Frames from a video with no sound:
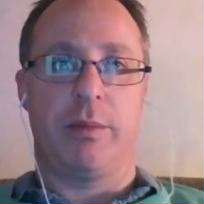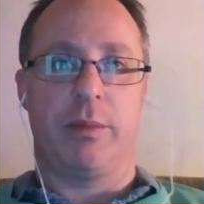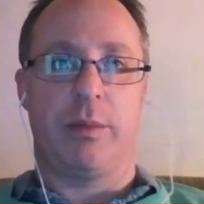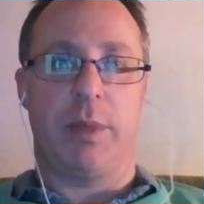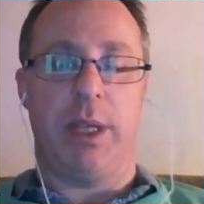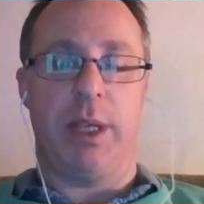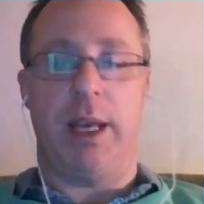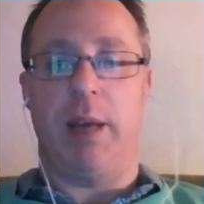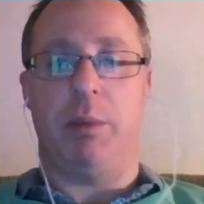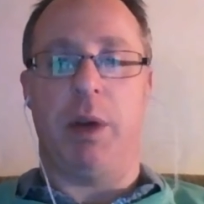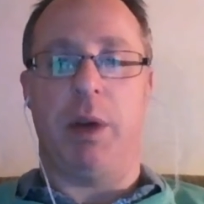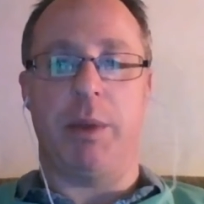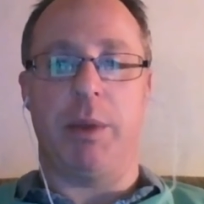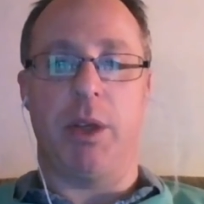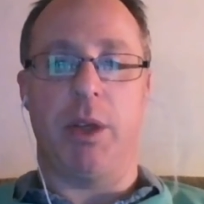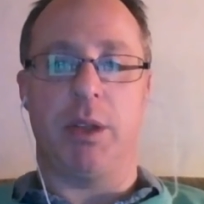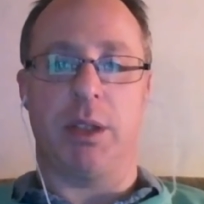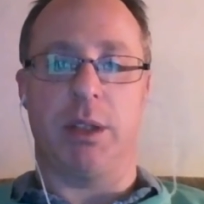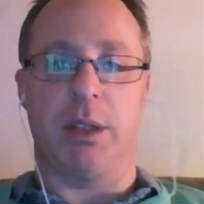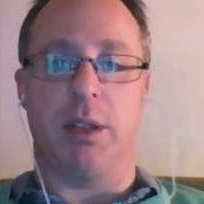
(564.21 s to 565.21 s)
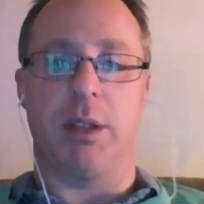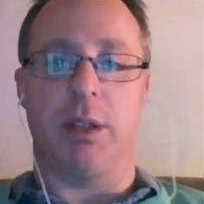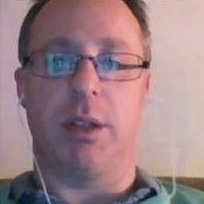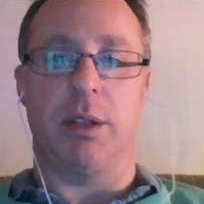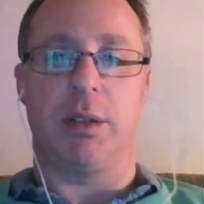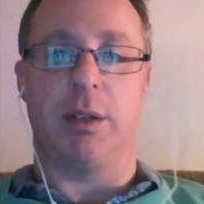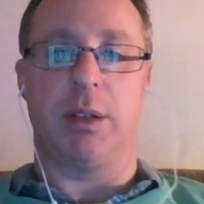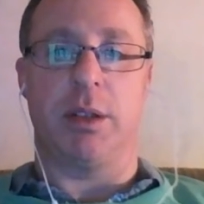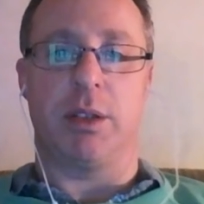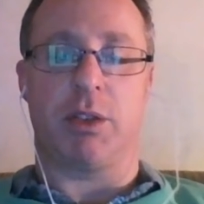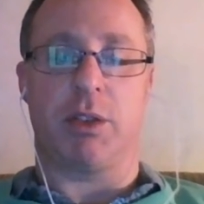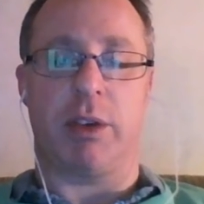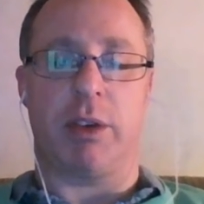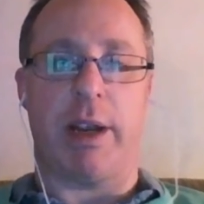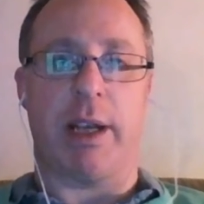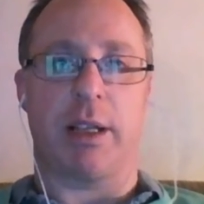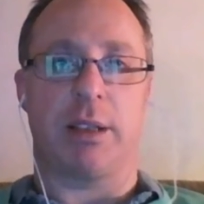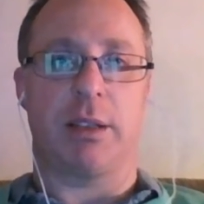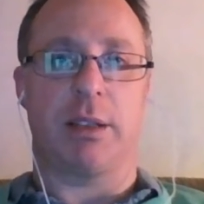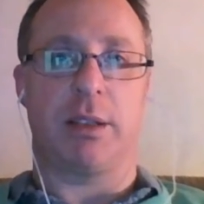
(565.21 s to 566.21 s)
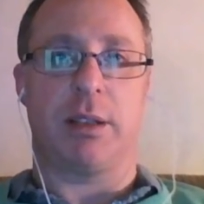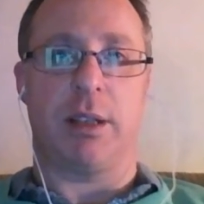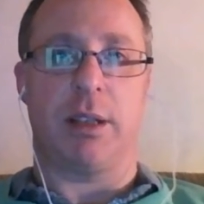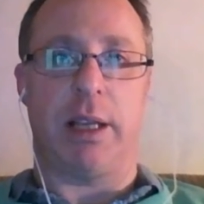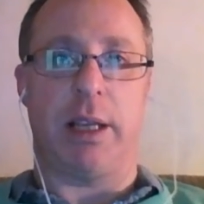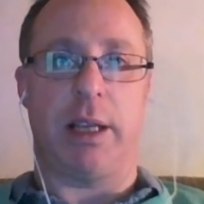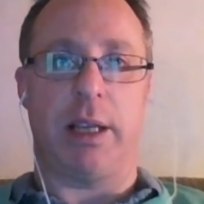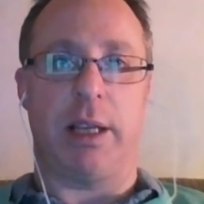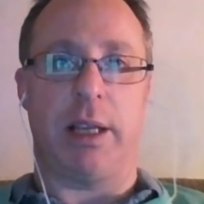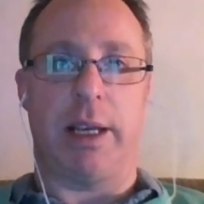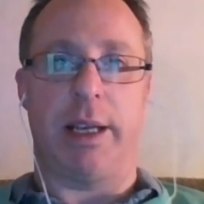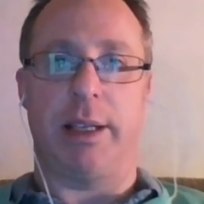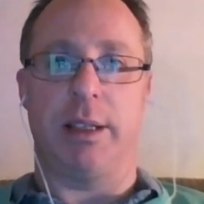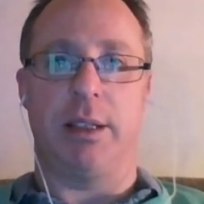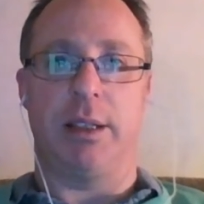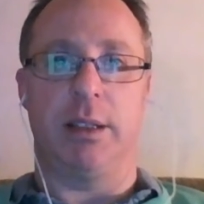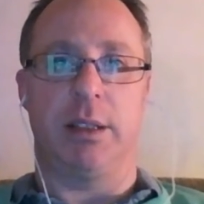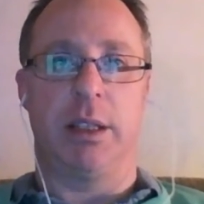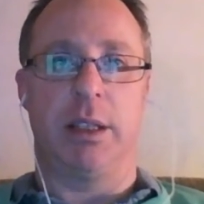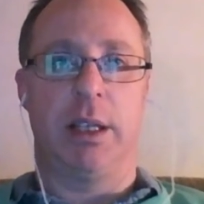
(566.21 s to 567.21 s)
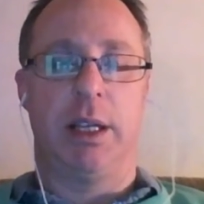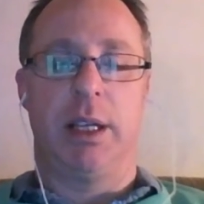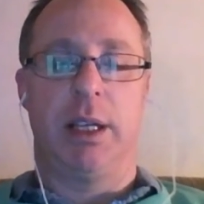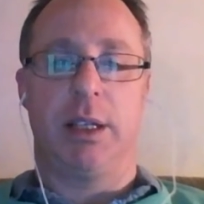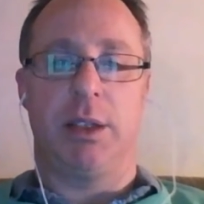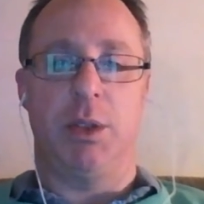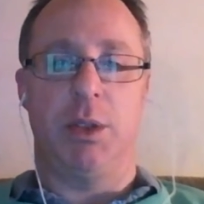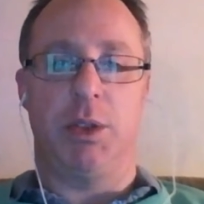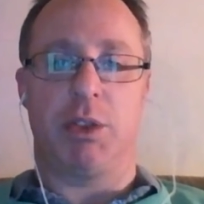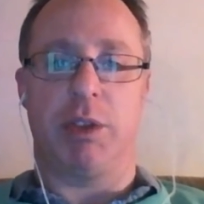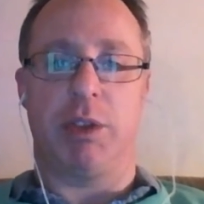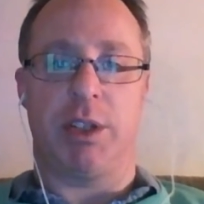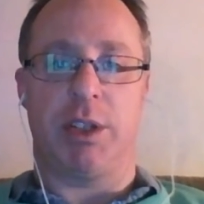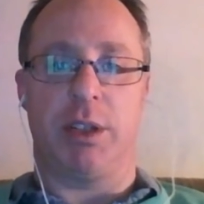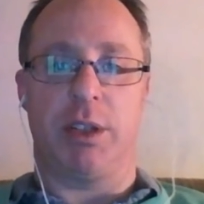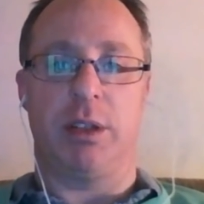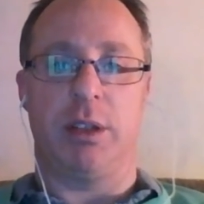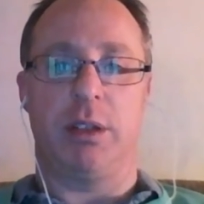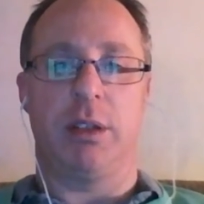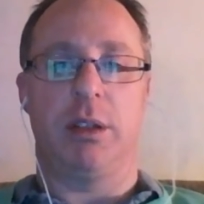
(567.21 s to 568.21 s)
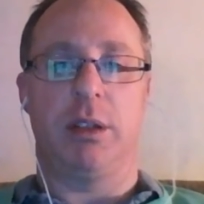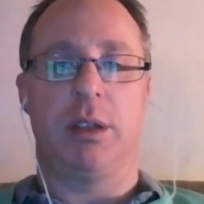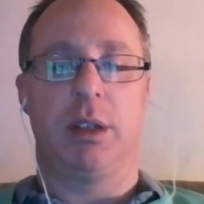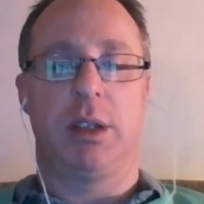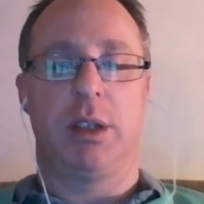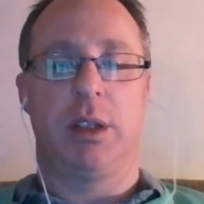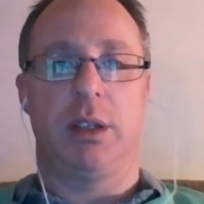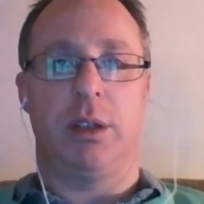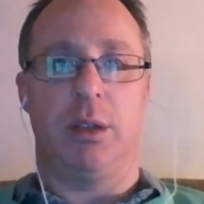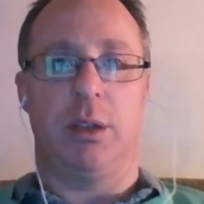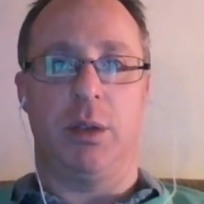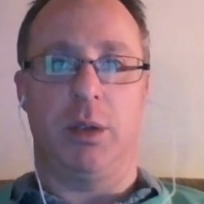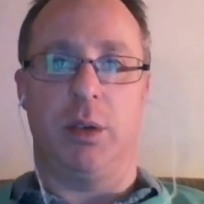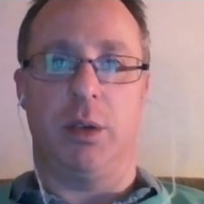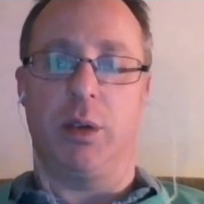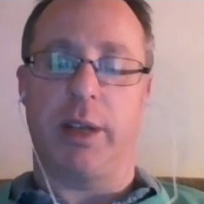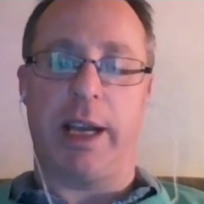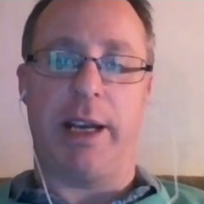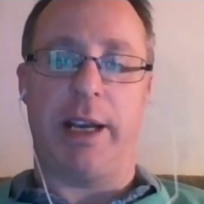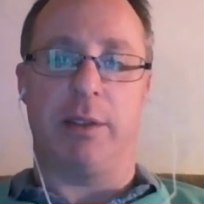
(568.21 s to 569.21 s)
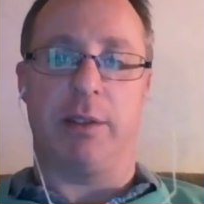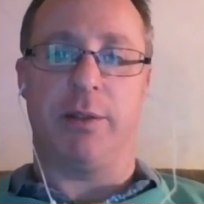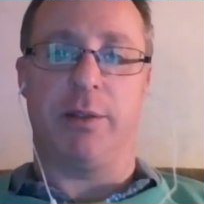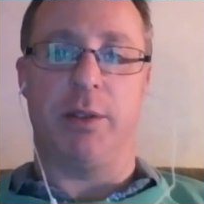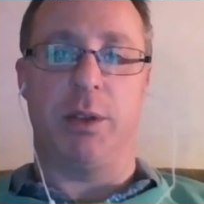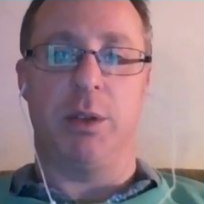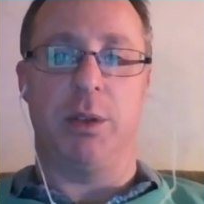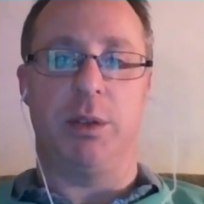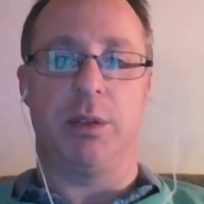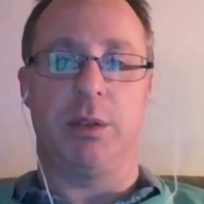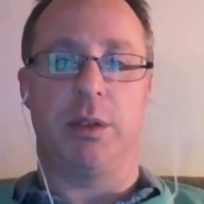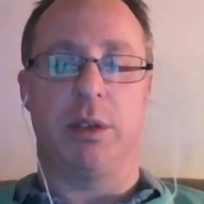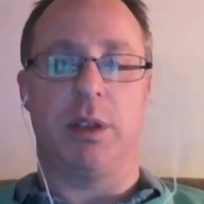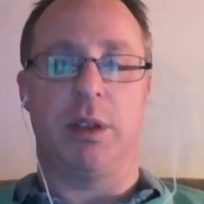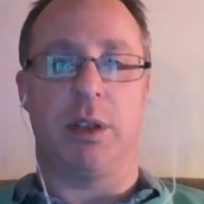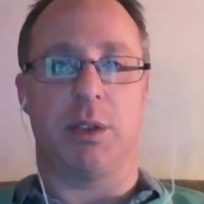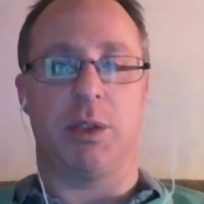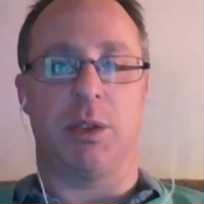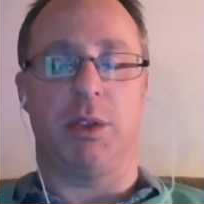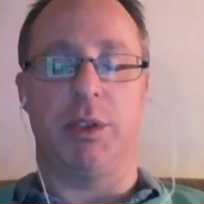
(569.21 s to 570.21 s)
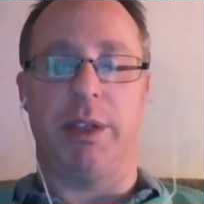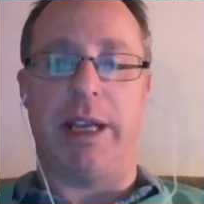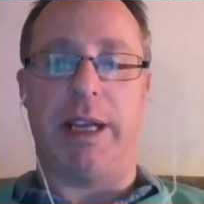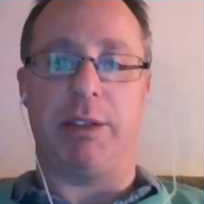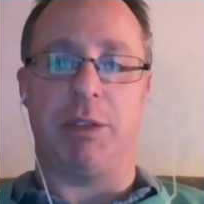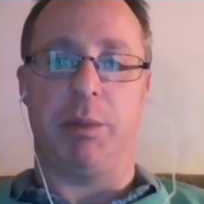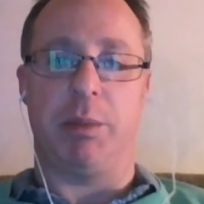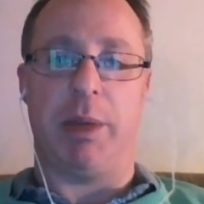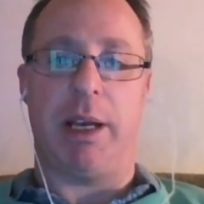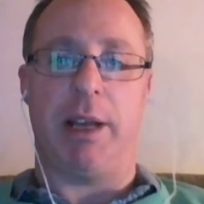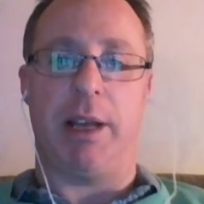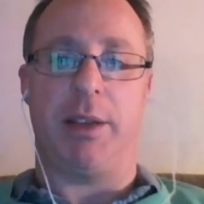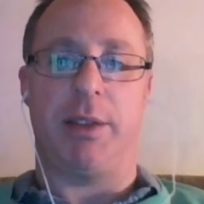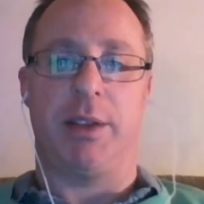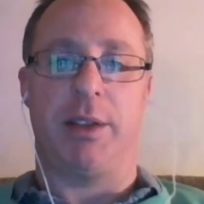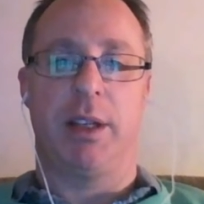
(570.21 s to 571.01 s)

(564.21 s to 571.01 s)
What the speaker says: Yeah, but I've been using the tracks and nutrition, organic food. I saw a naturopath.